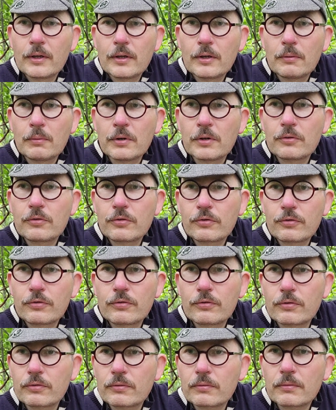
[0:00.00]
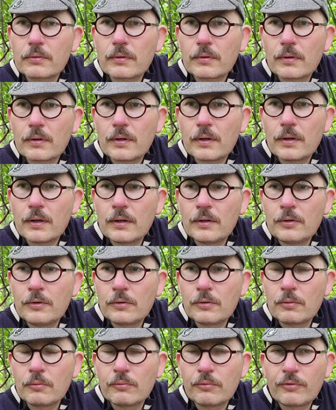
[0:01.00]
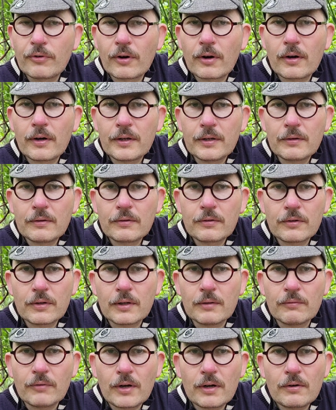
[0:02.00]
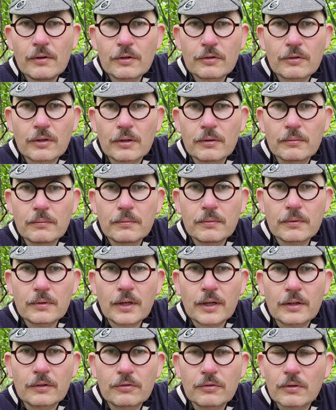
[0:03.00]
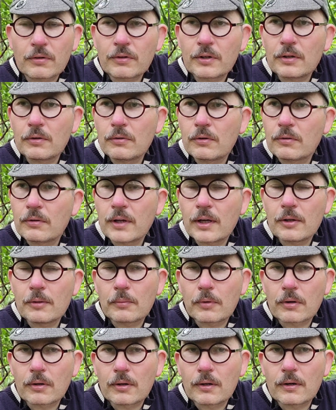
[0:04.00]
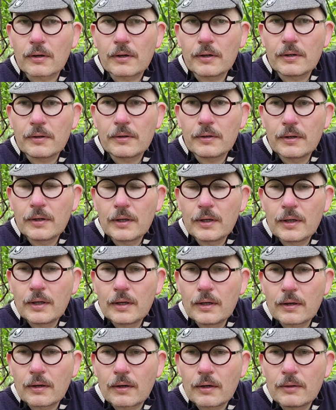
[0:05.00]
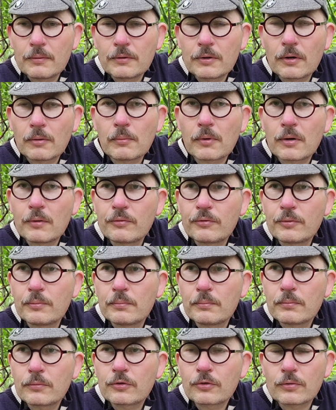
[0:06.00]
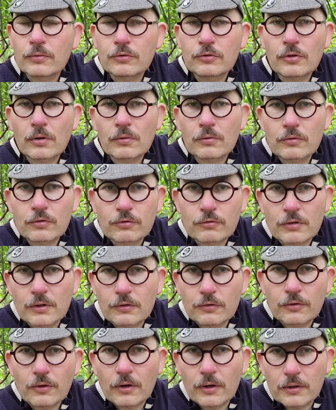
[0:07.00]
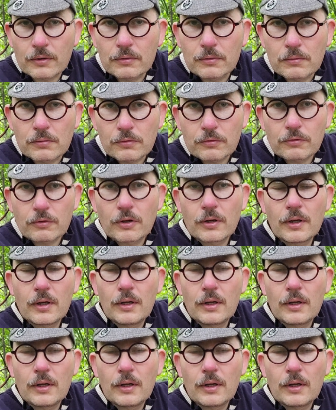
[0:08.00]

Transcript: which you can find in various locations. I think you can get them online. I've got mine from St John Street Cycles,